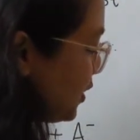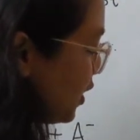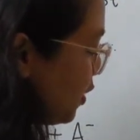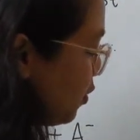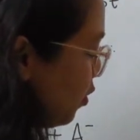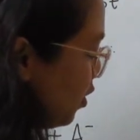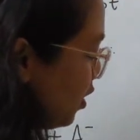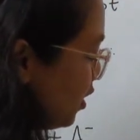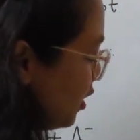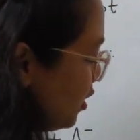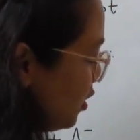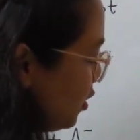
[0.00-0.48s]

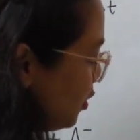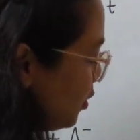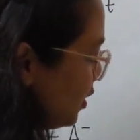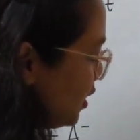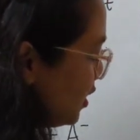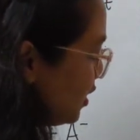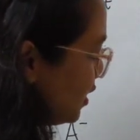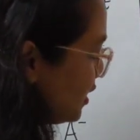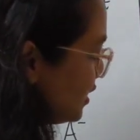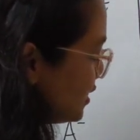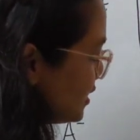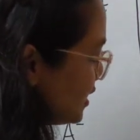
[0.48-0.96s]
Water over
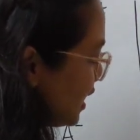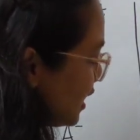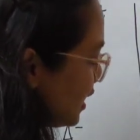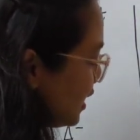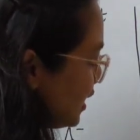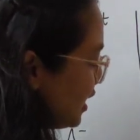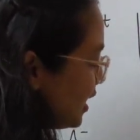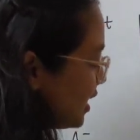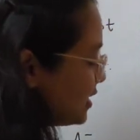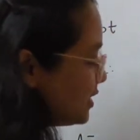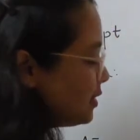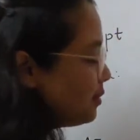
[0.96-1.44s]
here is
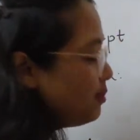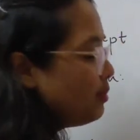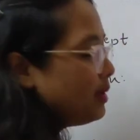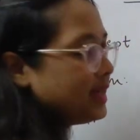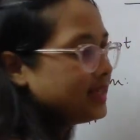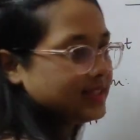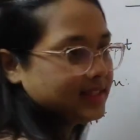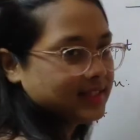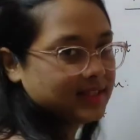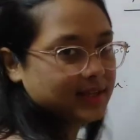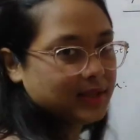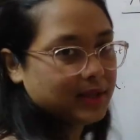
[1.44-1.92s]
acting as a
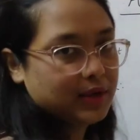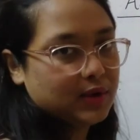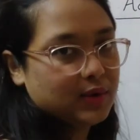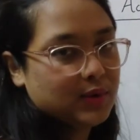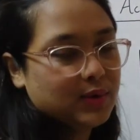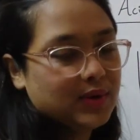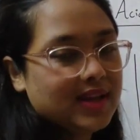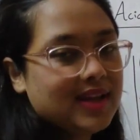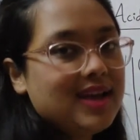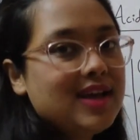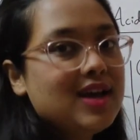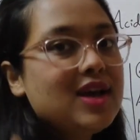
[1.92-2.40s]
base.
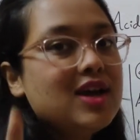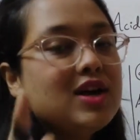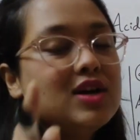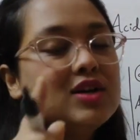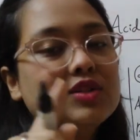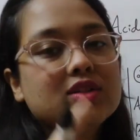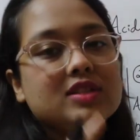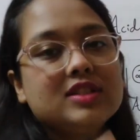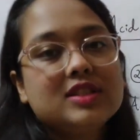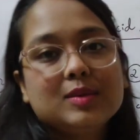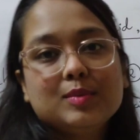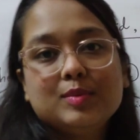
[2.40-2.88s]
Okay.
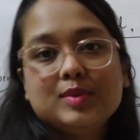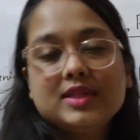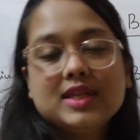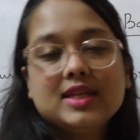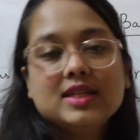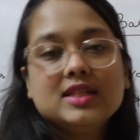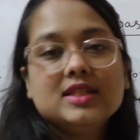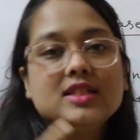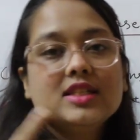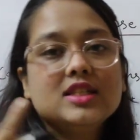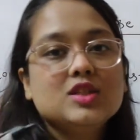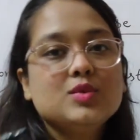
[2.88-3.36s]
So
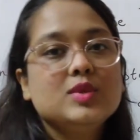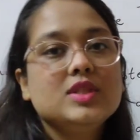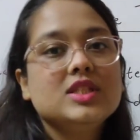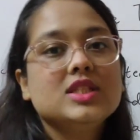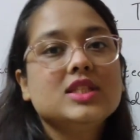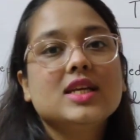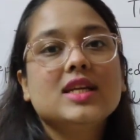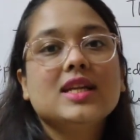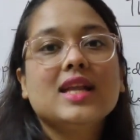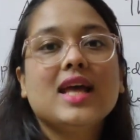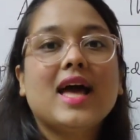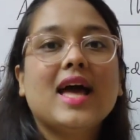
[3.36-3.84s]
substances which
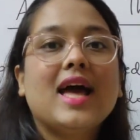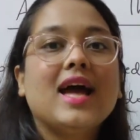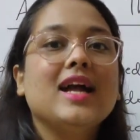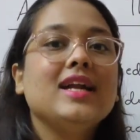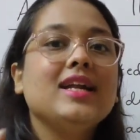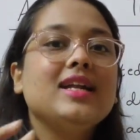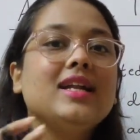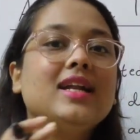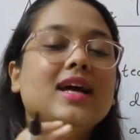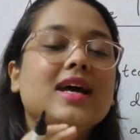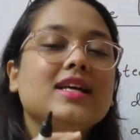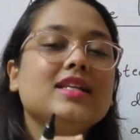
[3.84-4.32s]
can
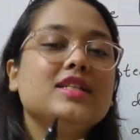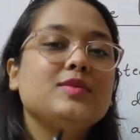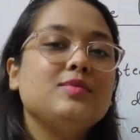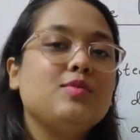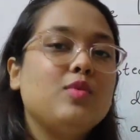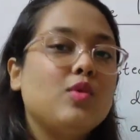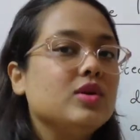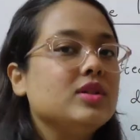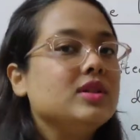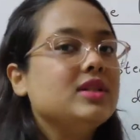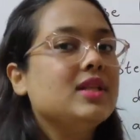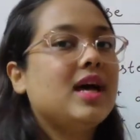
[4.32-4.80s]
act as
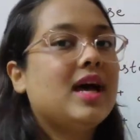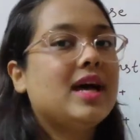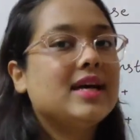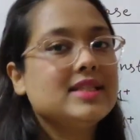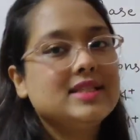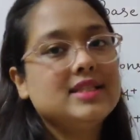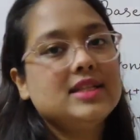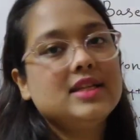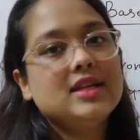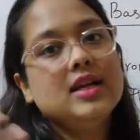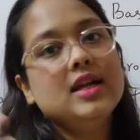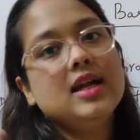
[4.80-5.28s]
both
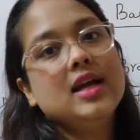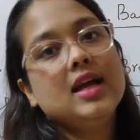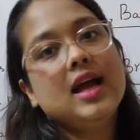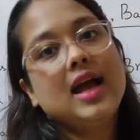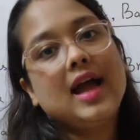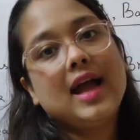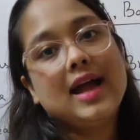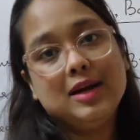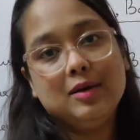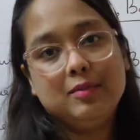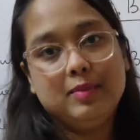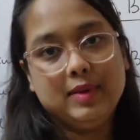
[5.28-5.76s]
acid
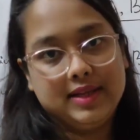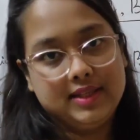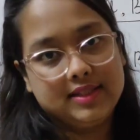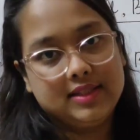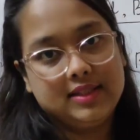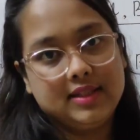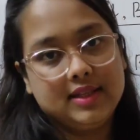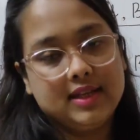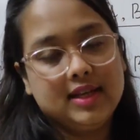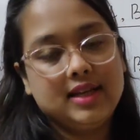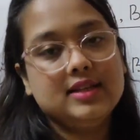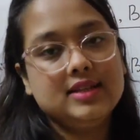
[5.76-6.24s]
and
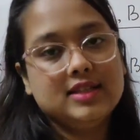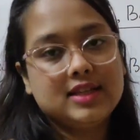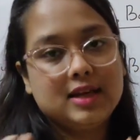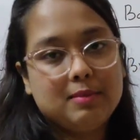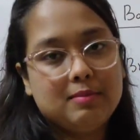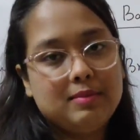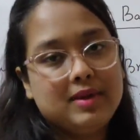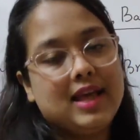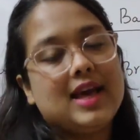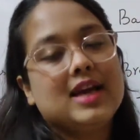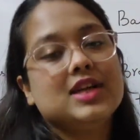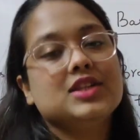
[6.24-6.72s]
base. In
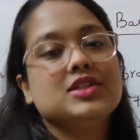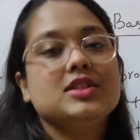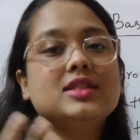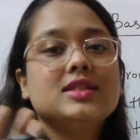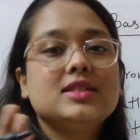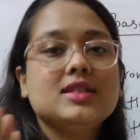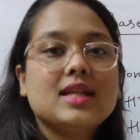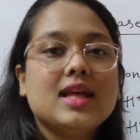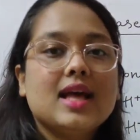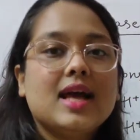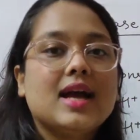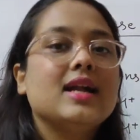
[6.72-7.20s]
some
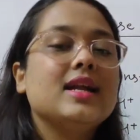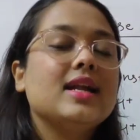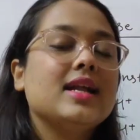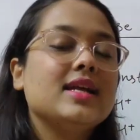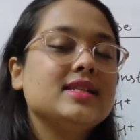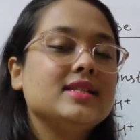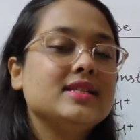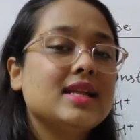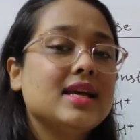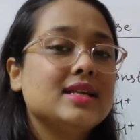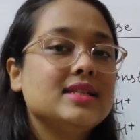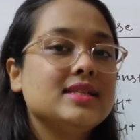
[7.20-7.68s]
reactions they act
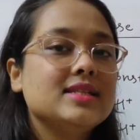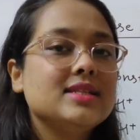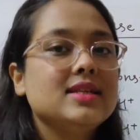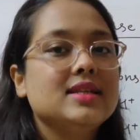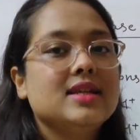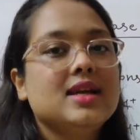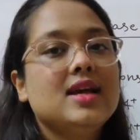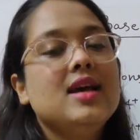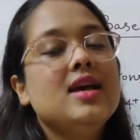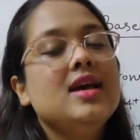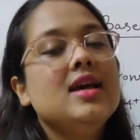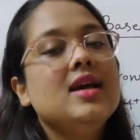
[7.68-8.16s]
as an acid.